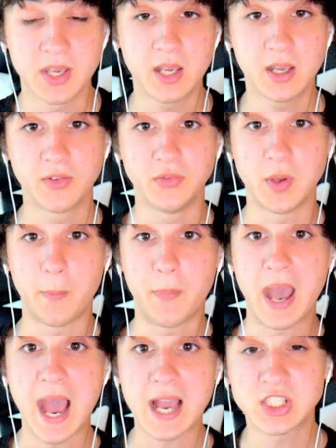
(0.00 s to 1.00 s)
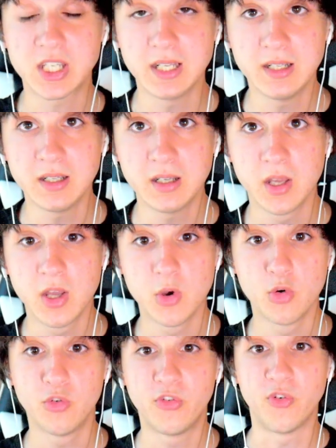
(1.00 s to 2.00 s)
the passion
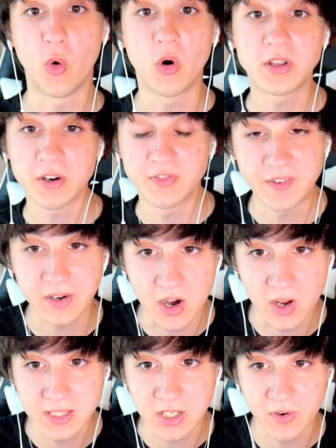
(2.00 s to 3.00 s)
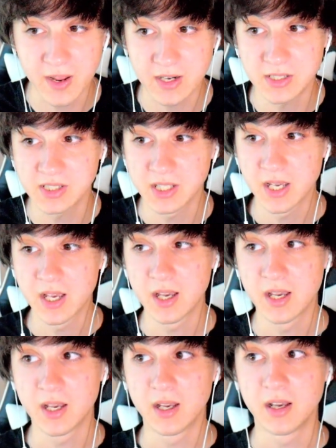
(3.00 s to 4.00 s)
for their favorite content creators
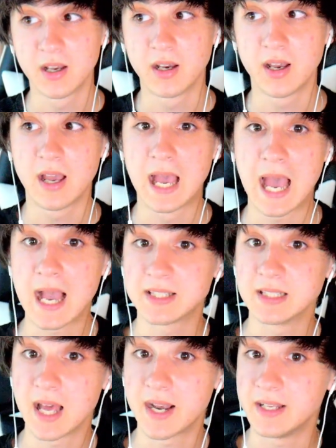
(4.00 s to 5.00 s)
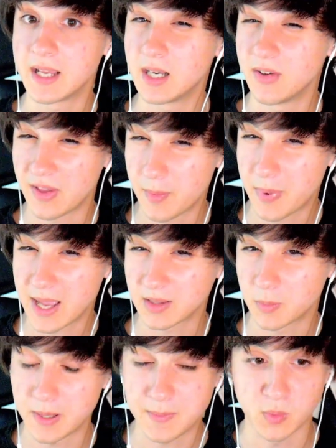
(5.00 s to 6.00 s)
has a lot of negative impact on
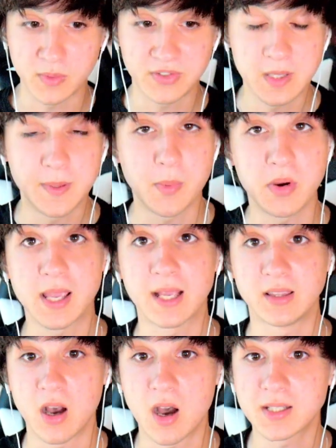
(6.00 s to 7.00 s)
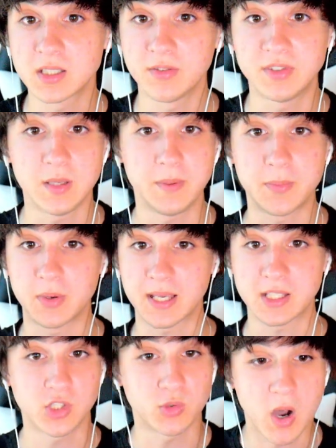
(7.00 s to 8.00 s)
people. We've seen people get doxxed. We've seen people get
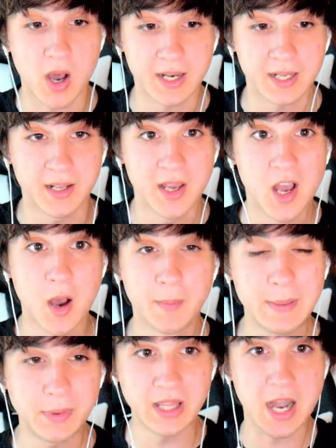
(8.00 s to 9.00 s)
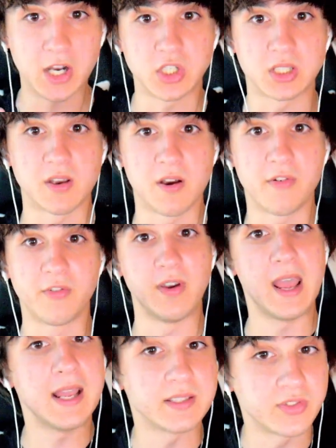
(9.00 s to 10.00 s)
swatted. People that are just
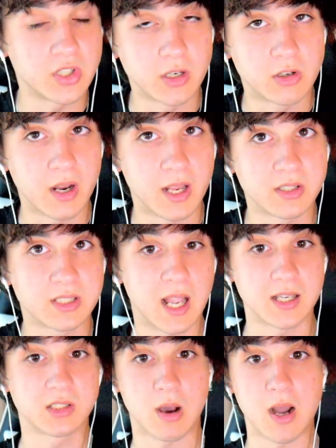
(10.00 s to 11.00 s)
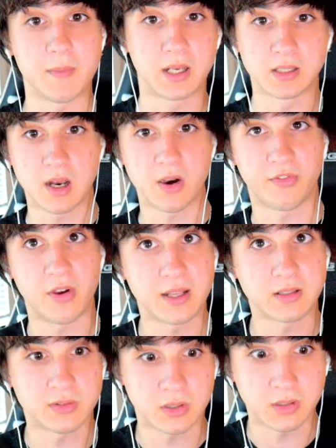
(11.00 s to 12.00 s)
fans of certain creators got swatted because they're fans
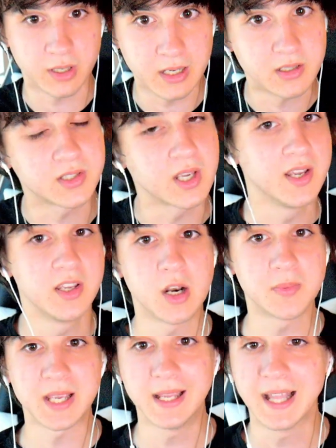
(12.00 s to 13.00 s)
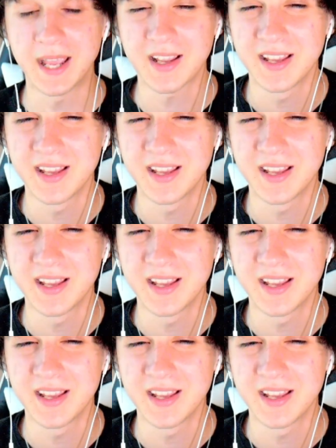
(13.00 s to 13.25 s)
of certain creators. You know what I'm saying? Like,